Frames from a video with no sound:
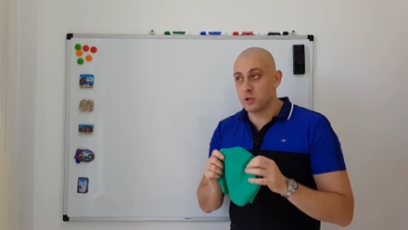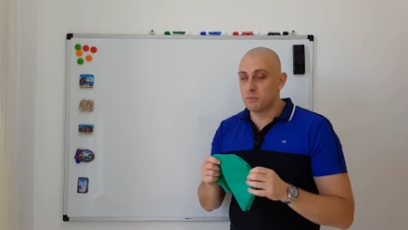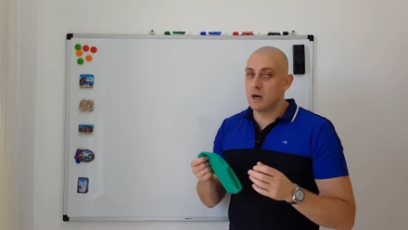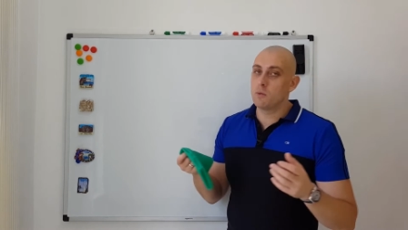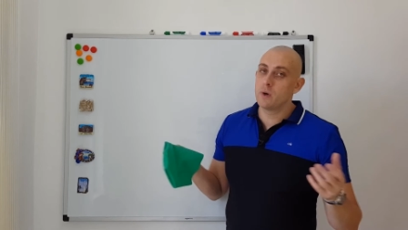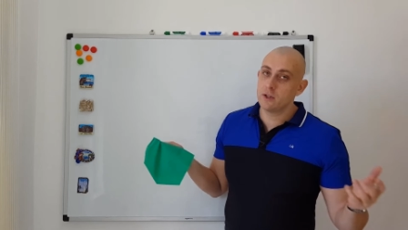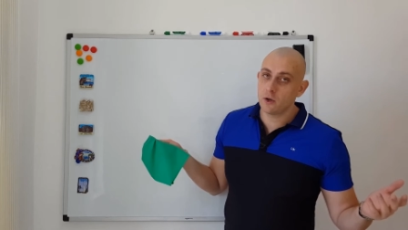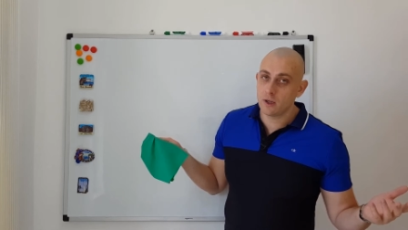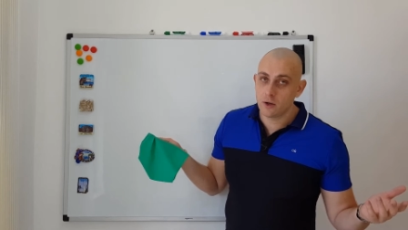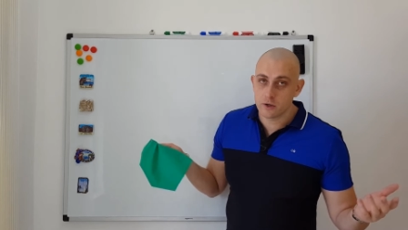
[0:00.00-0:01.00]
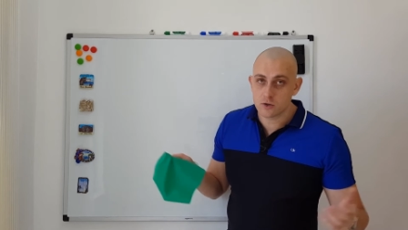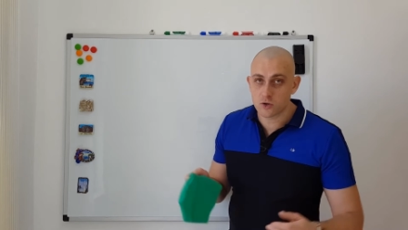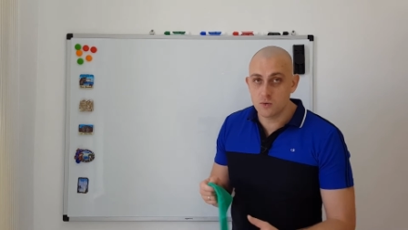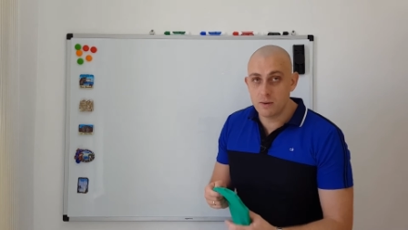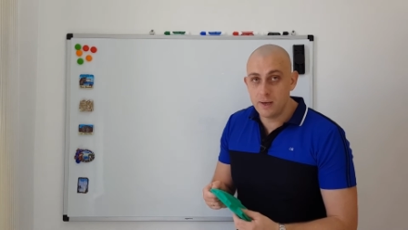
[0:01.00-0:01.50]
But we're doing learn to
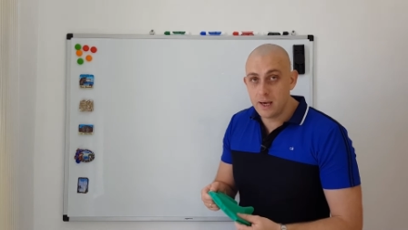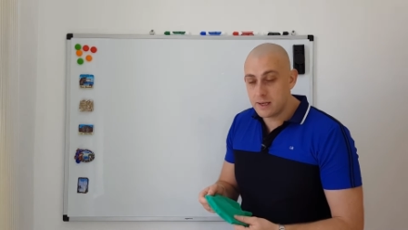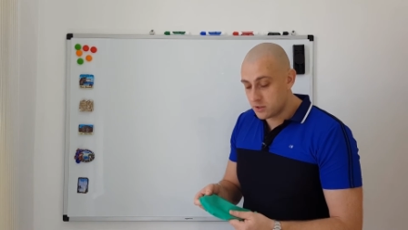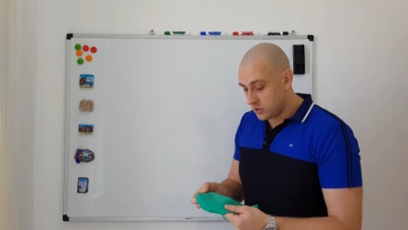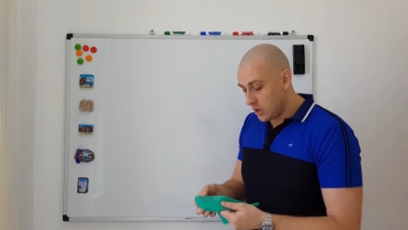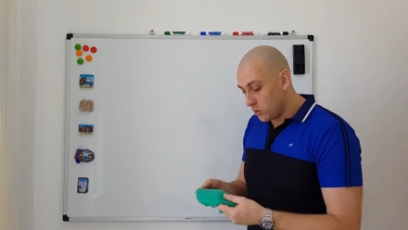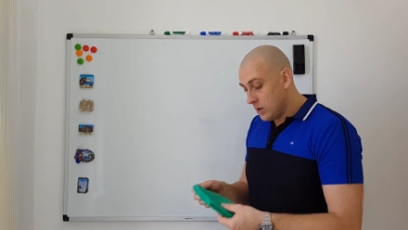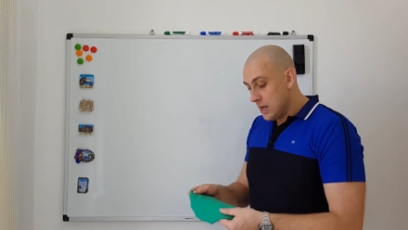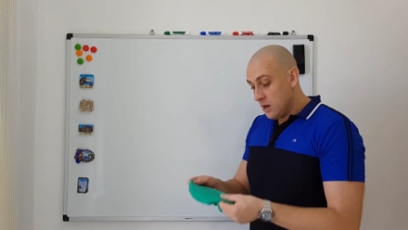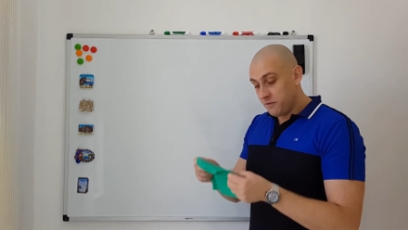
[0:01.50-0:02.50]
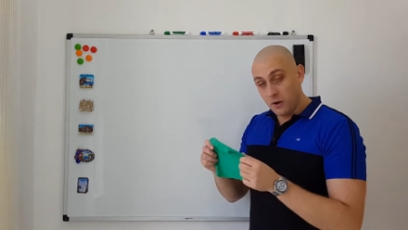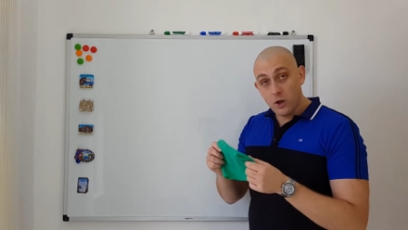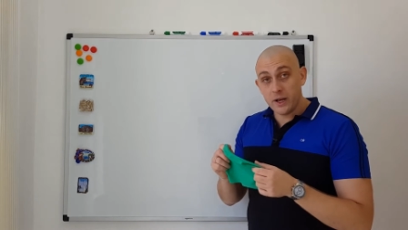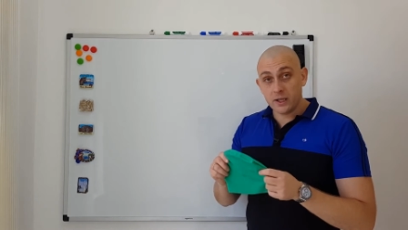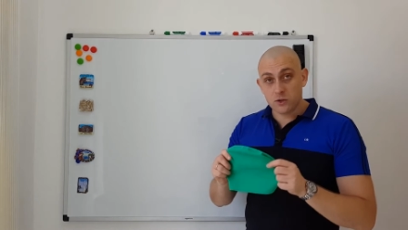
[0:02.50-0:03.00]
swim here, so for
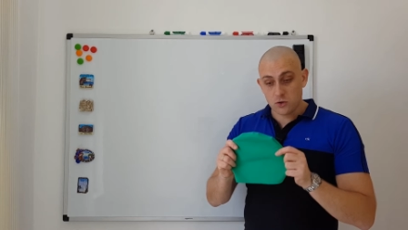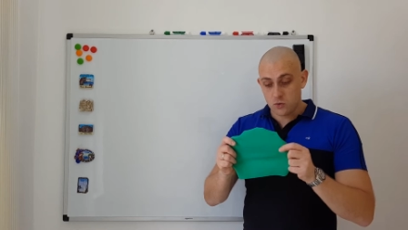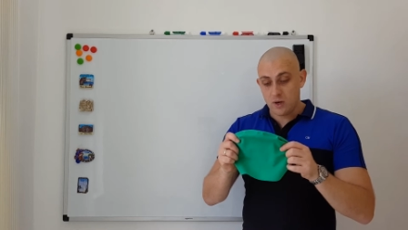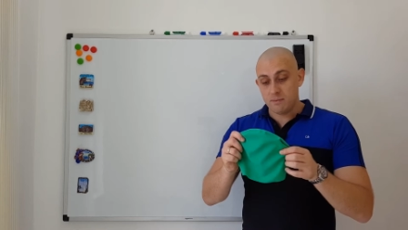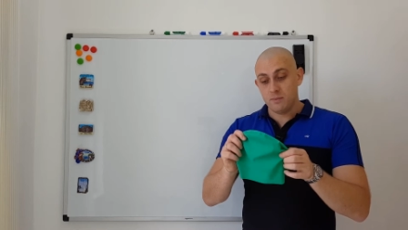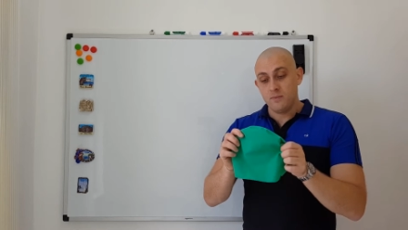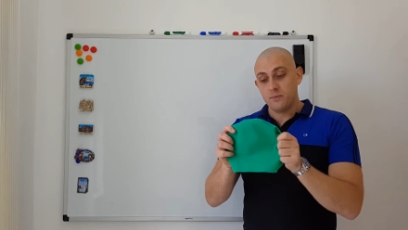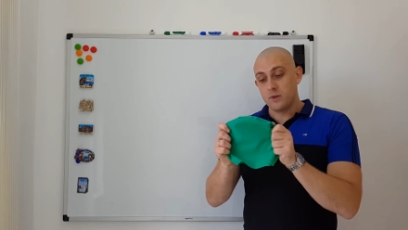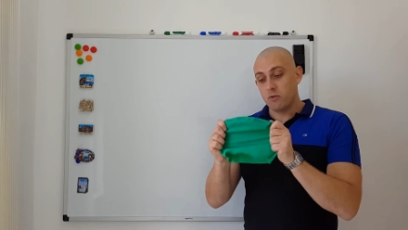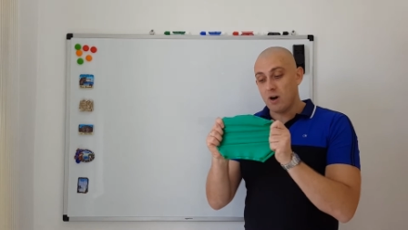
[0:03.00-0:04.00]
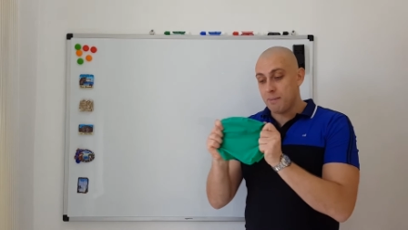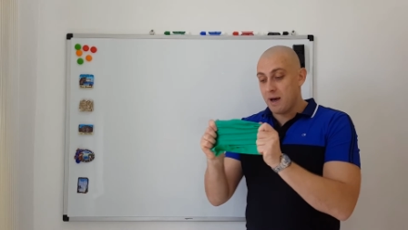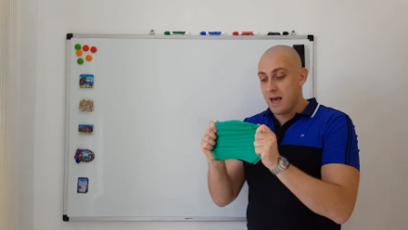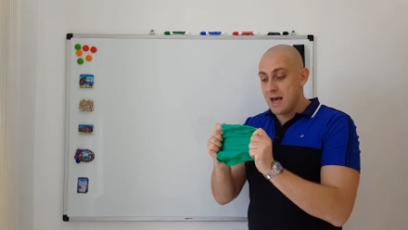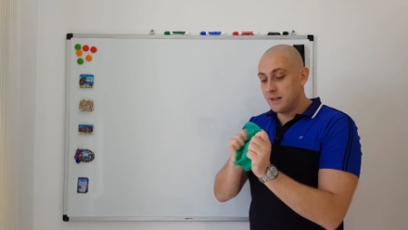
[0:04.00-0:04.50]
learning to swim, the rubber
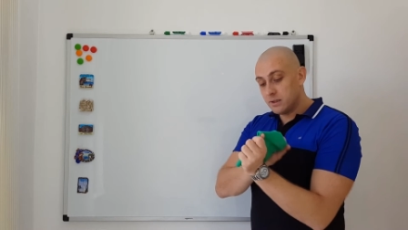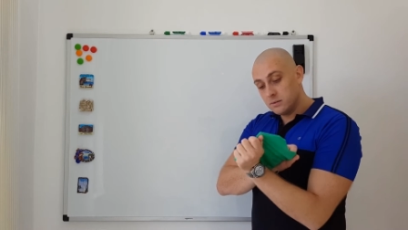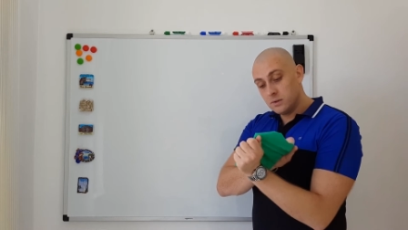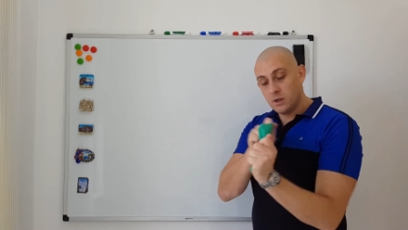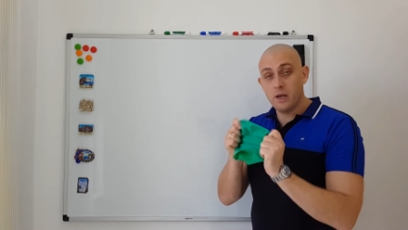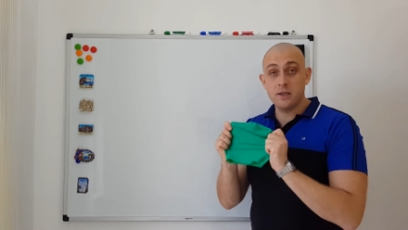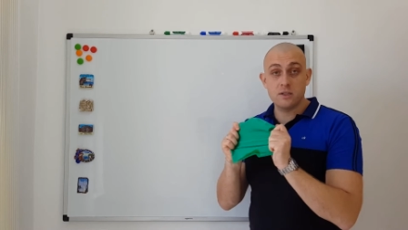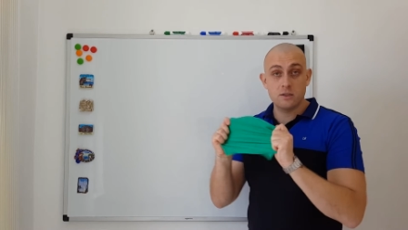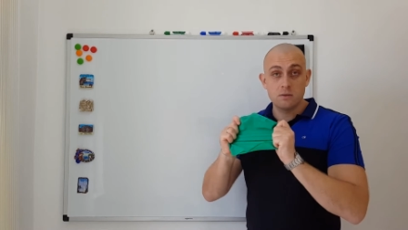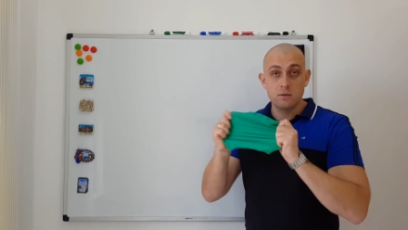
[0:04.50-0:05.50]
hat is